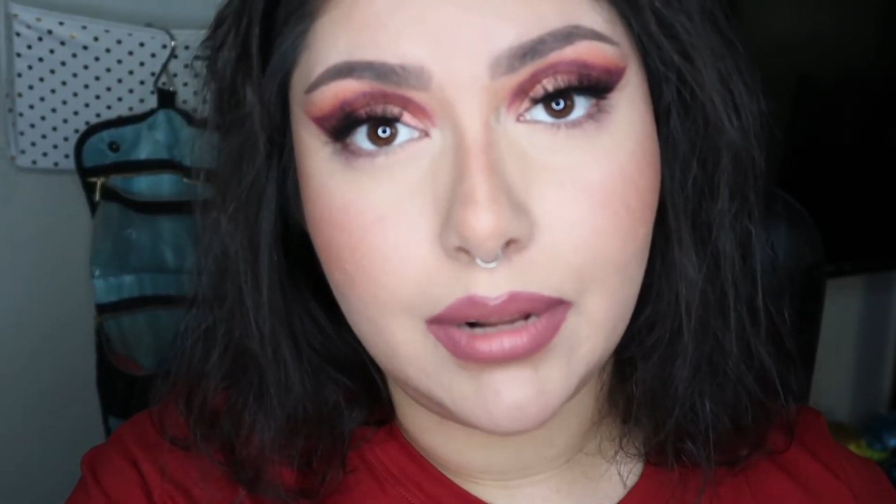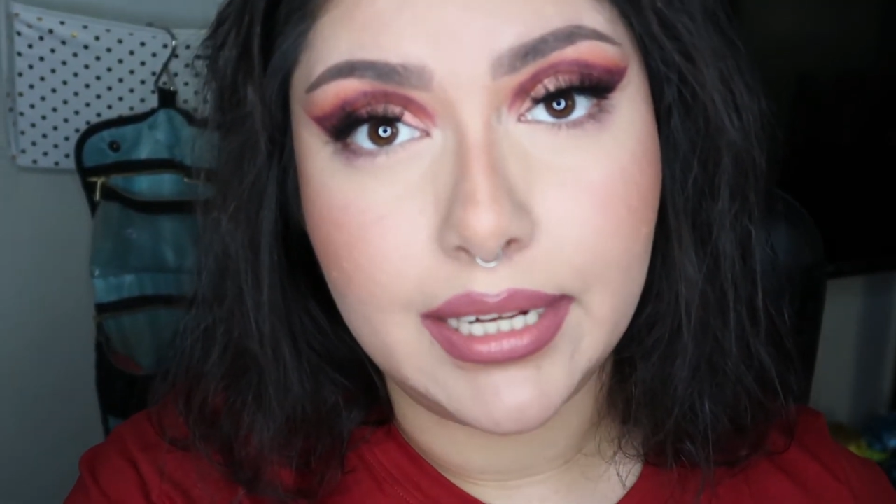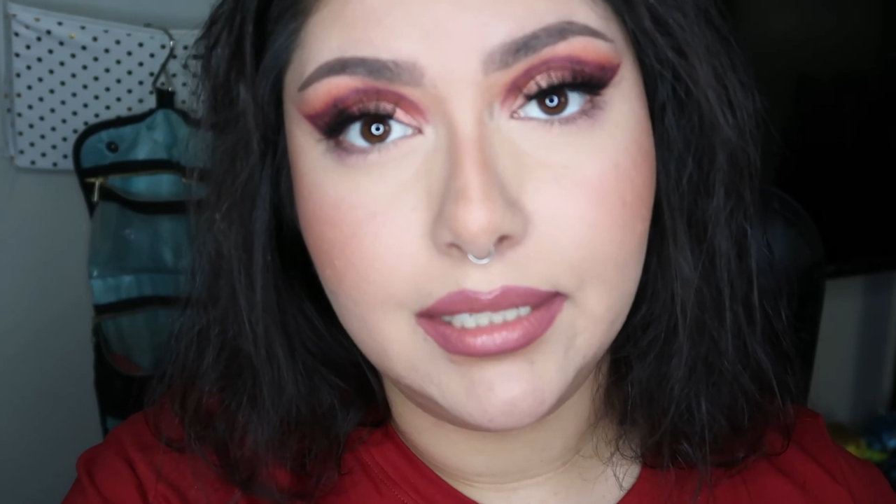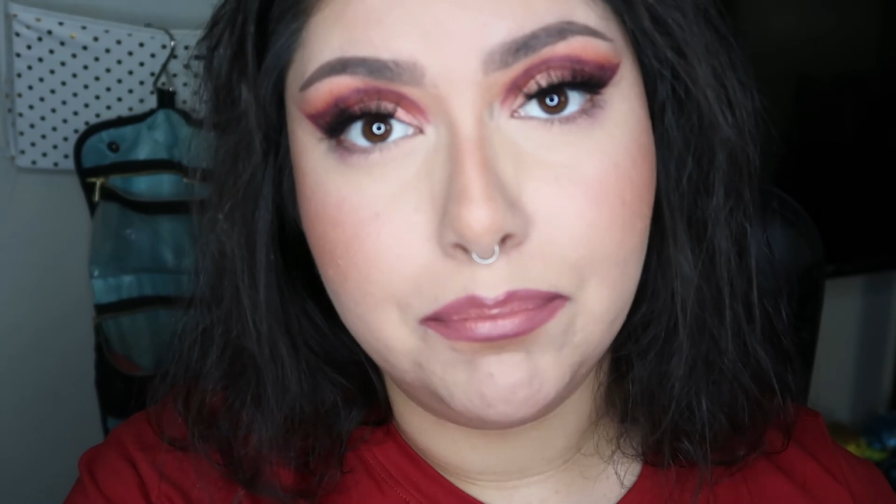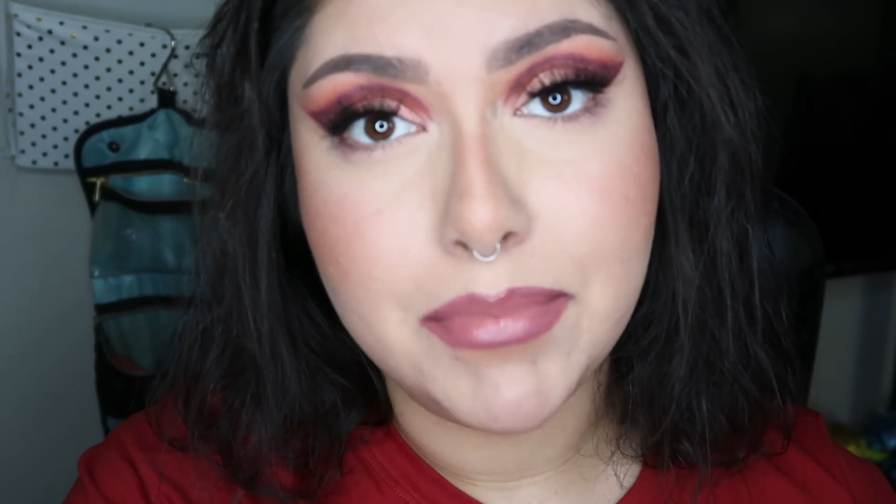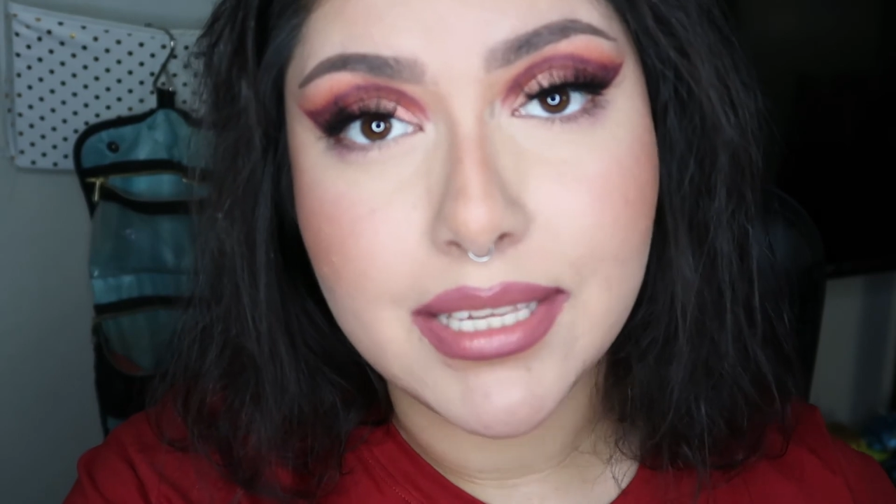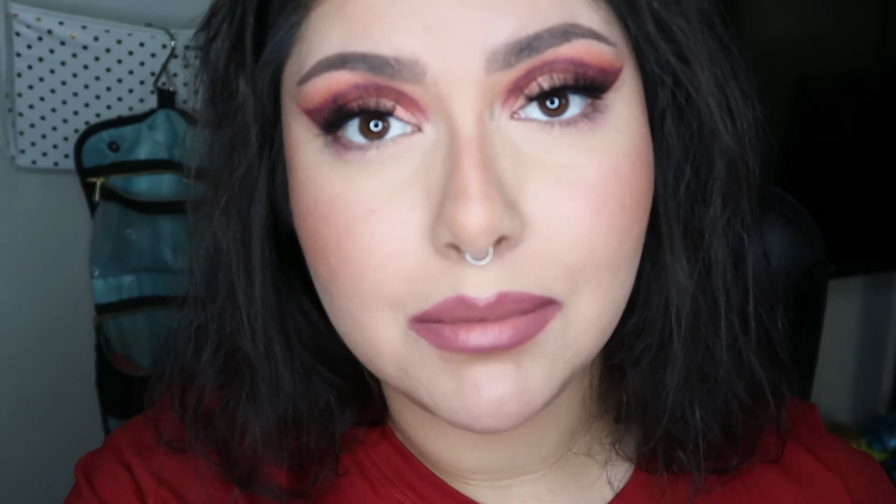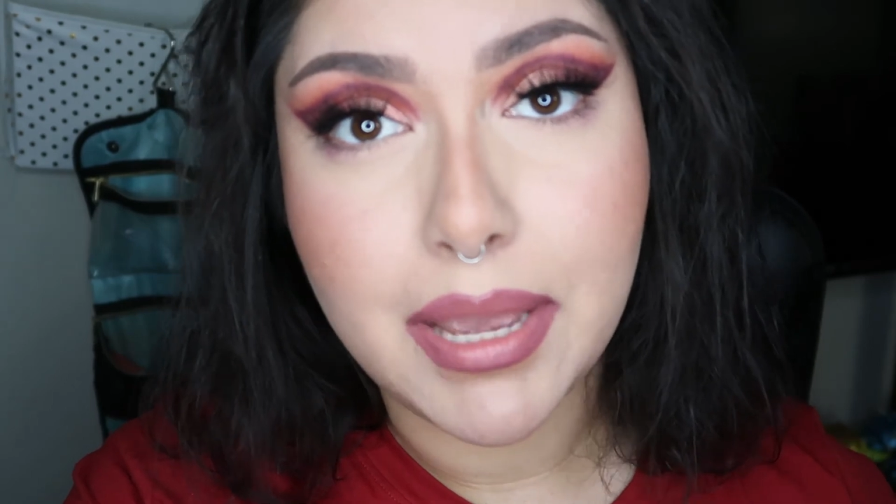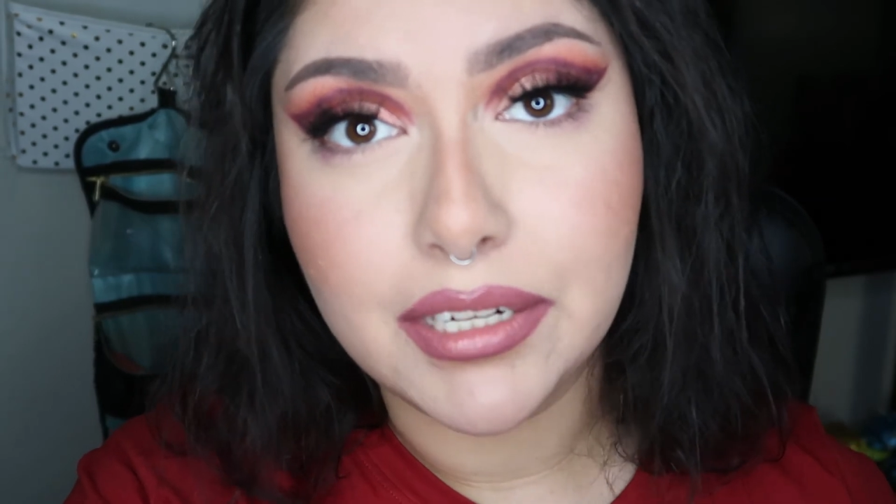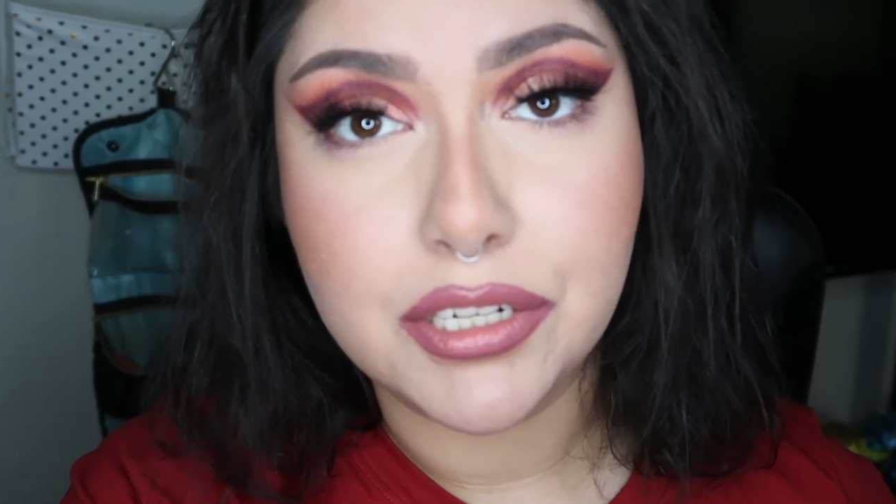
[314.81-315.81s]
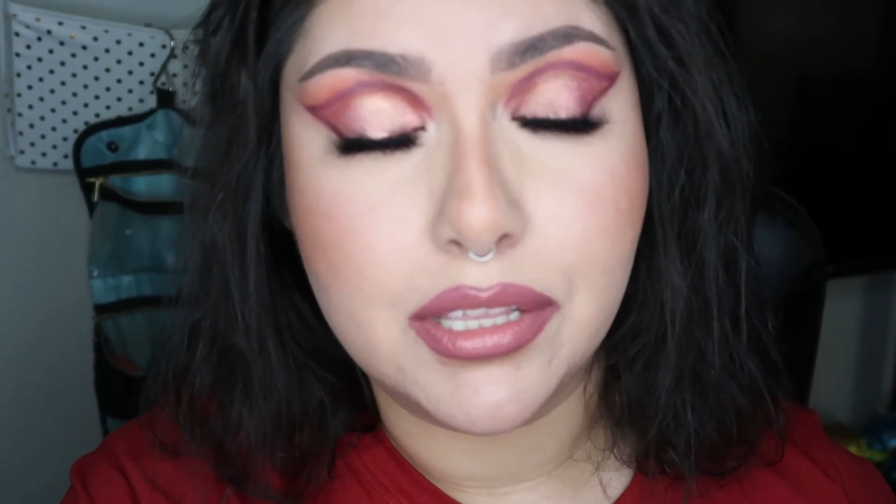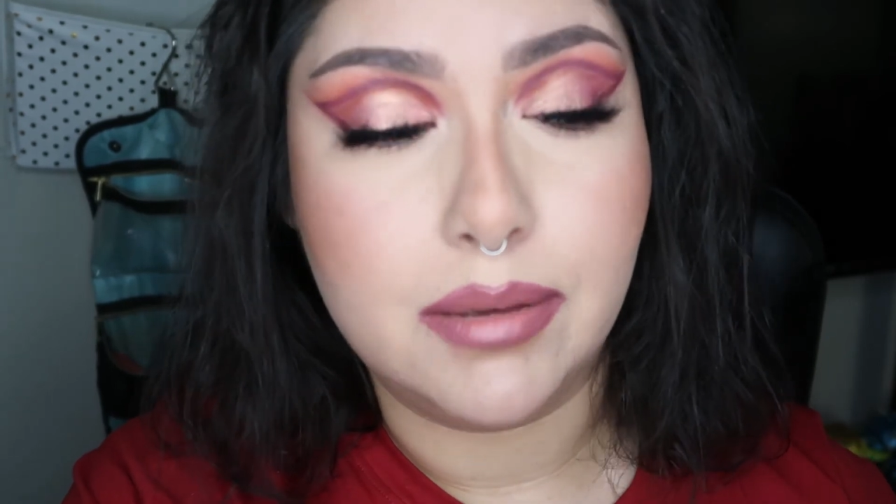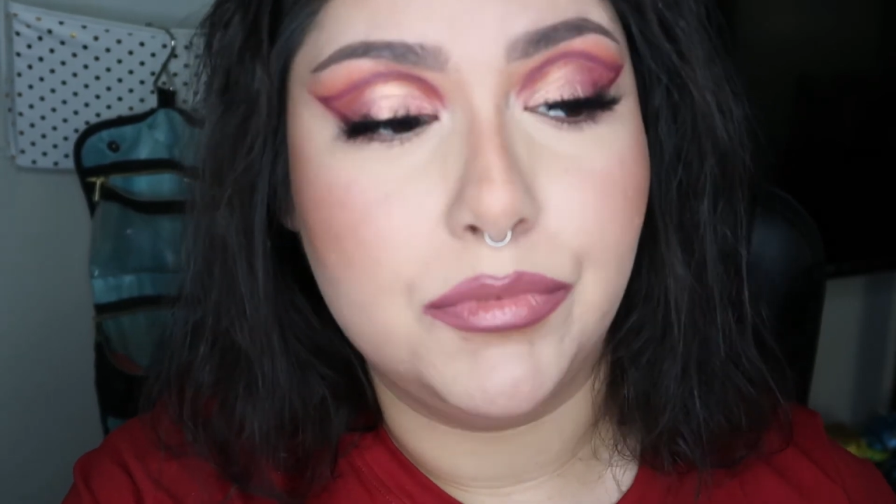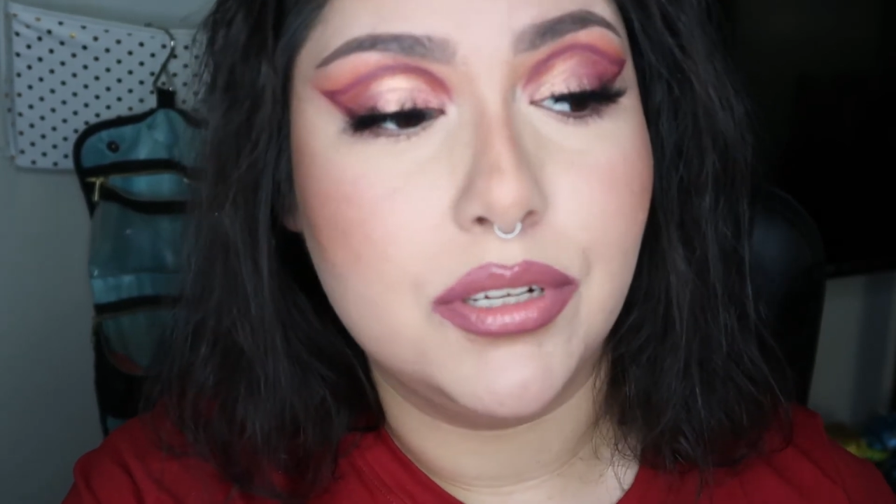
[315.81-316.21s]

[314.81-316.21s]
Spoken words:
I mismatch them